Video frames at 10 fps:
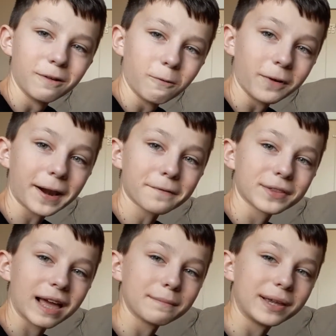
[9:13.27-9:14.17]
whatever
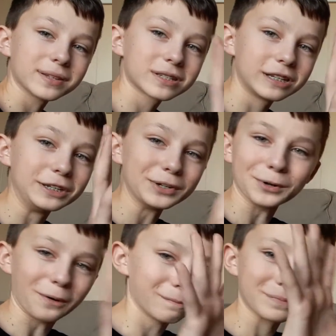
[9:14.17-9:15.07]
that means to
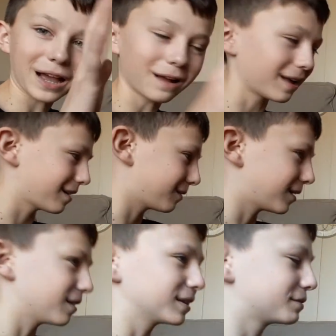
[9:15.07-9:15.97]
you,
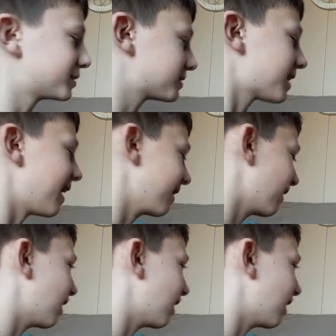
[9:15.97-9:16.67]
I'll leave it at that.